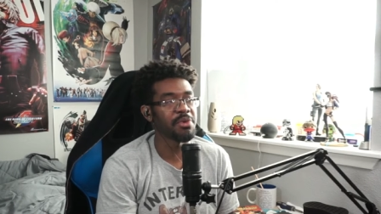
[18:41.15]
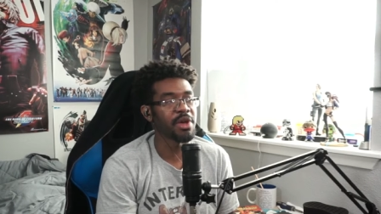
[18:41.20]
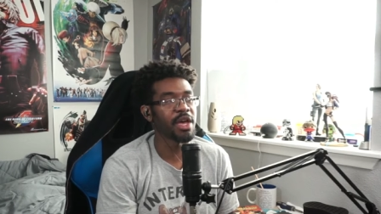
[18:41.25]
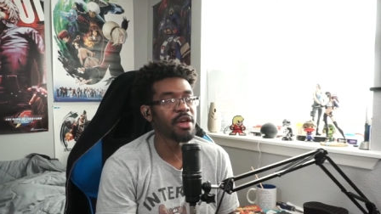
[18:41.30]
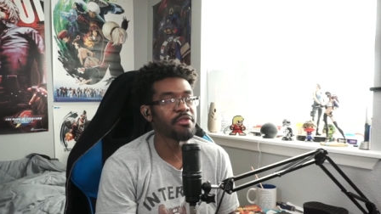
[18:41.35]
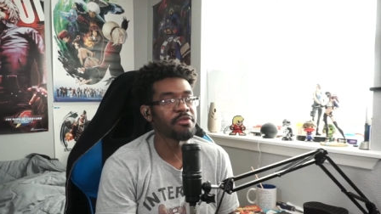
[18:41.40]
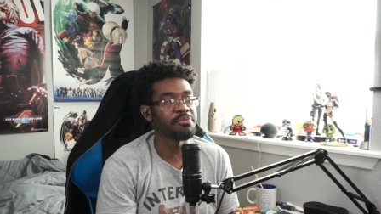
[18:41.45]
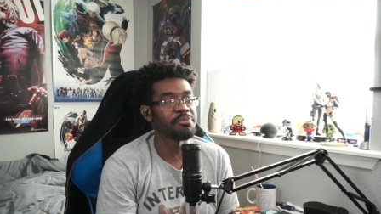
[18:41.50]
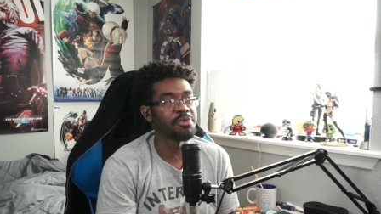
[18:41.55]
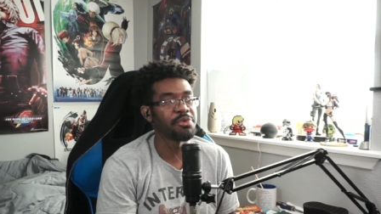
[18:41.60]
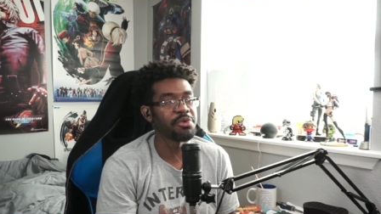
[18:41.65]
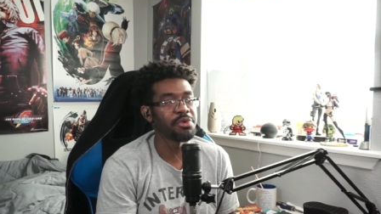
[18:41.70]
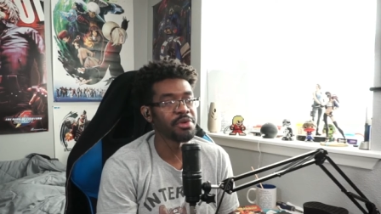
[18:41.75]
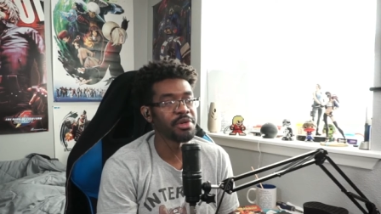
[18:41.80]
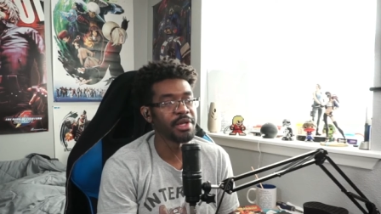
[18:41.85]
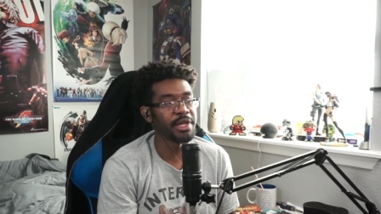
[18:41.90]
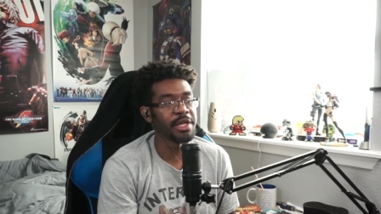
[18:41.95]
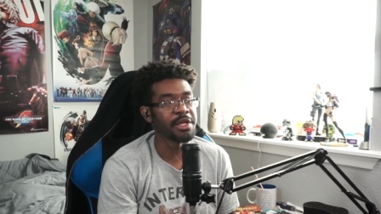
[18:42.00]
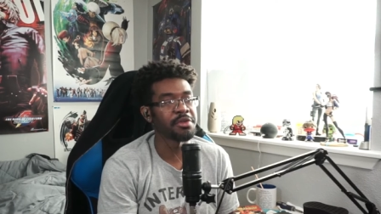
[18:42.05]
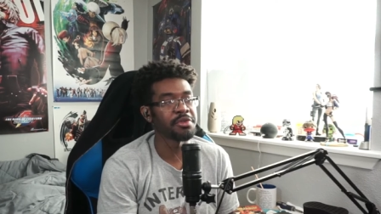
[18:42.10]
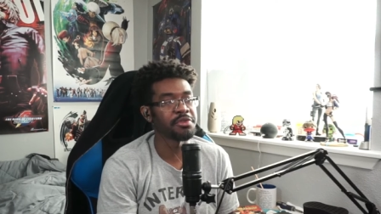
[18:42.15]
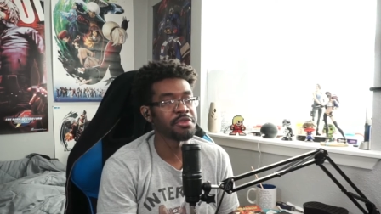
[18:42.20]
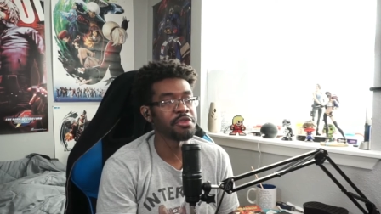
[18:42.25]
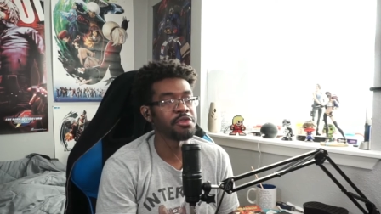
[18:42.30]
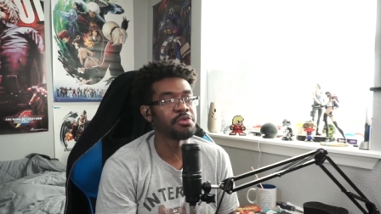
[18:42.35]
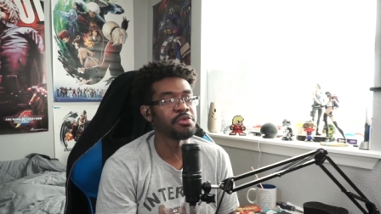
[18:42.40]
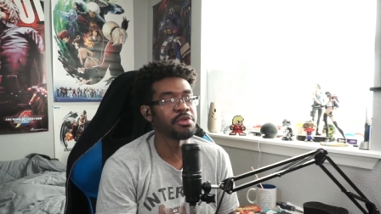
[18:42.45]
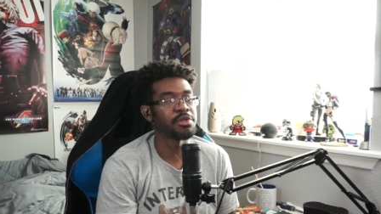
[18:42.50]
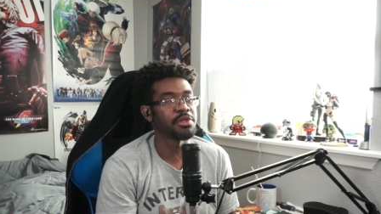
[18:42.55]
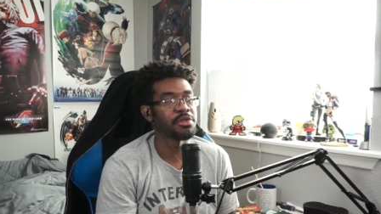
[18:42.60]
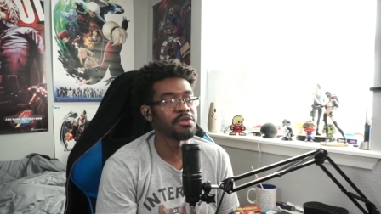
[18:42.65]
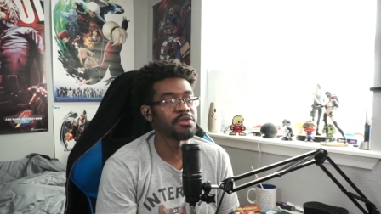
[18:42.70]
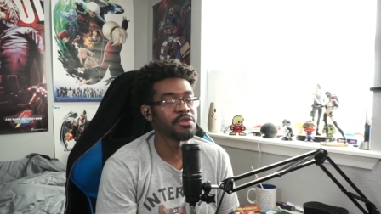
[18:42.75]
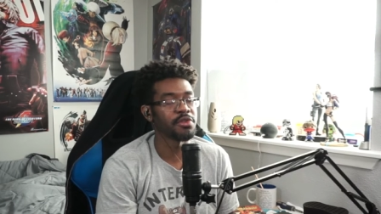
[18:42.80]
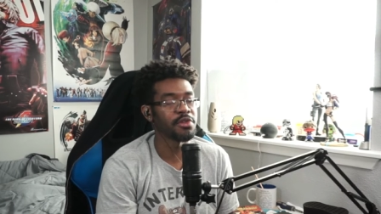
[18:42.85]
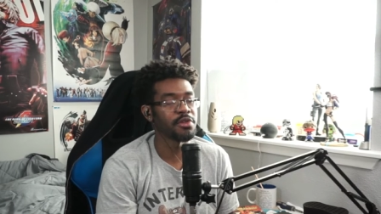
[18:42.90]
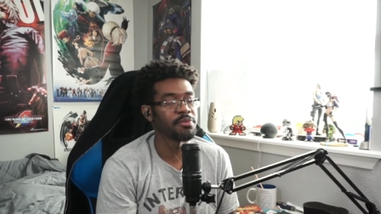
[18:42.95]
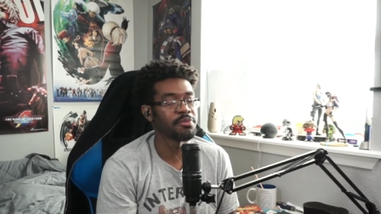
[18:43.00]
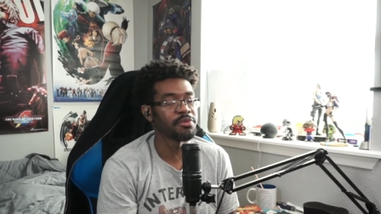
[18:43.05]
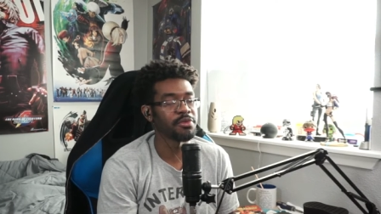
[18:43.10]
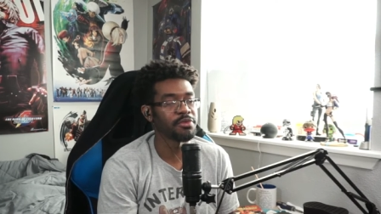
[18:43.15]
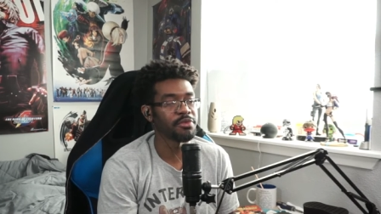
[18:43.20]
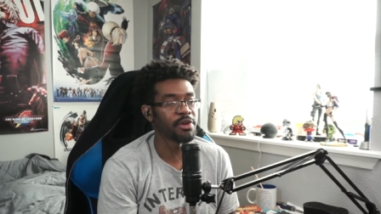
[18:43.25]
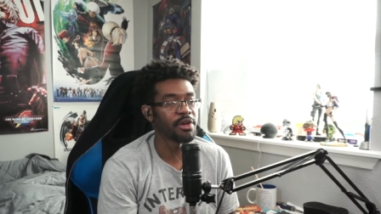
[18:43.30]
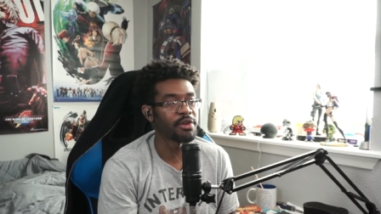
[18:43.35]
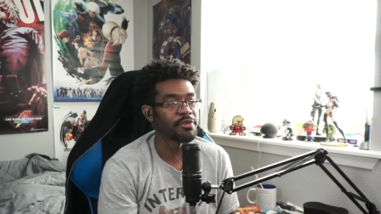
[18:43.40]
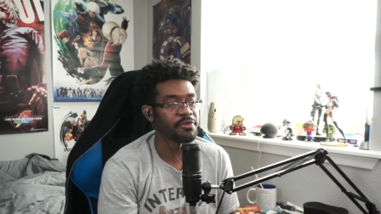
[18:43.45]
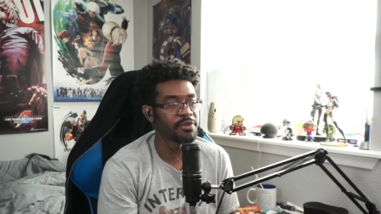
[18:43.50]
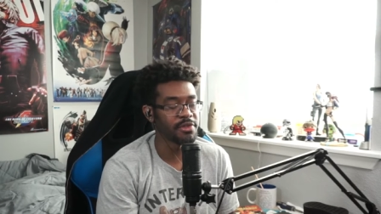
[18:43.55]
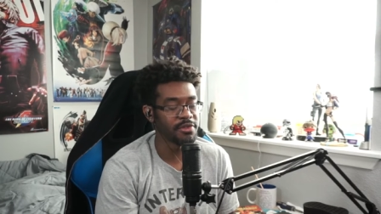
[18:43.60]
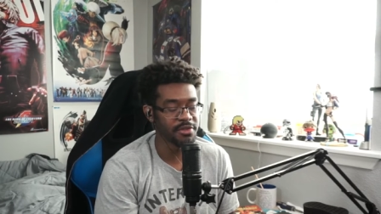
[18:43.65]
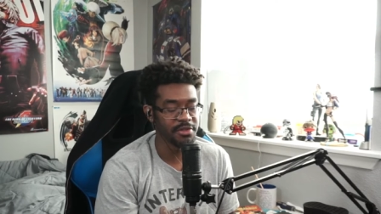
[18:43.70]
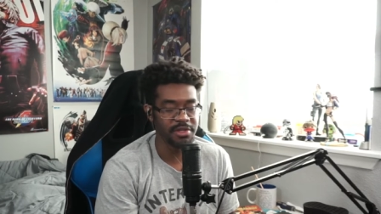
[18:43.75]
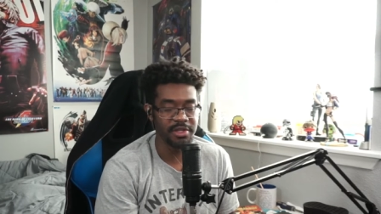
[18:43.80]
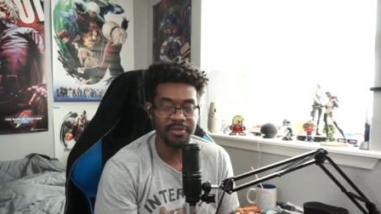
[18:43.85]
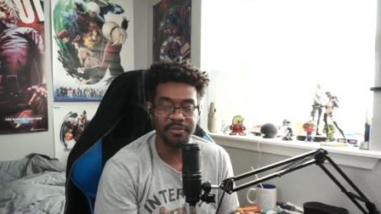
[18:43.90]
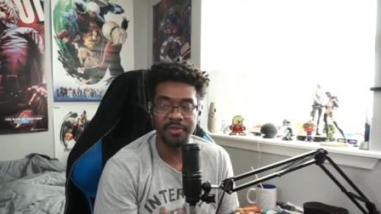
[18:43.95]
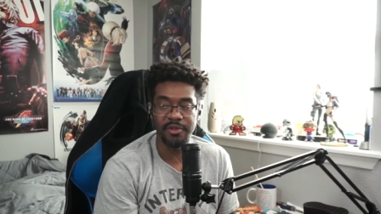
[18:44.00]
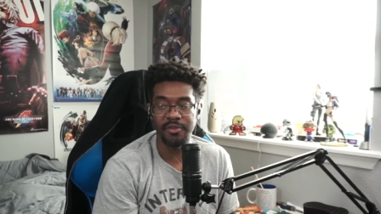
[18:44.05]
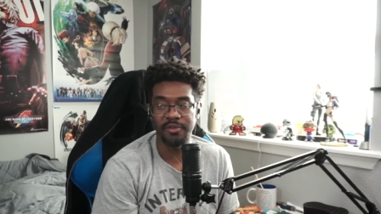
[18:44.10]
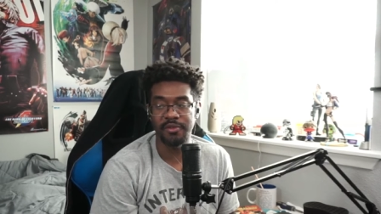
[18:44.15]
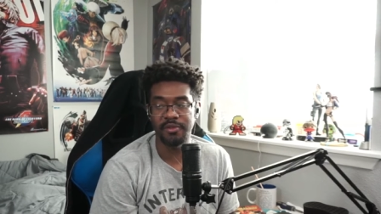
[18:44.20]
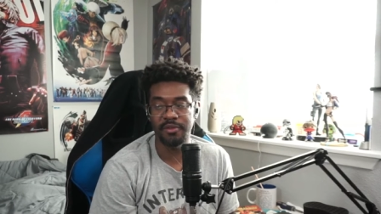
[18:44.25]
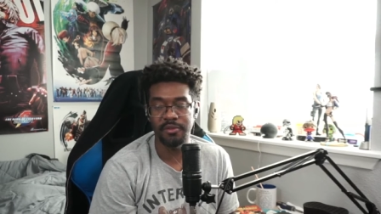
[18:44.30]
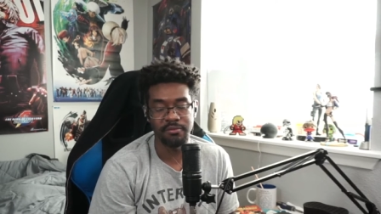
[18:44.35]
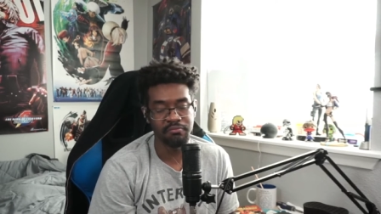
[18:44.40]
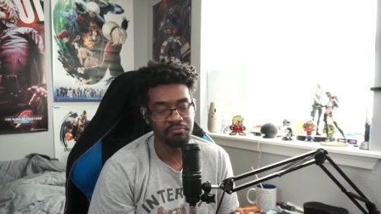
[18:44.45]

have more layers to it in terms of offense and defense.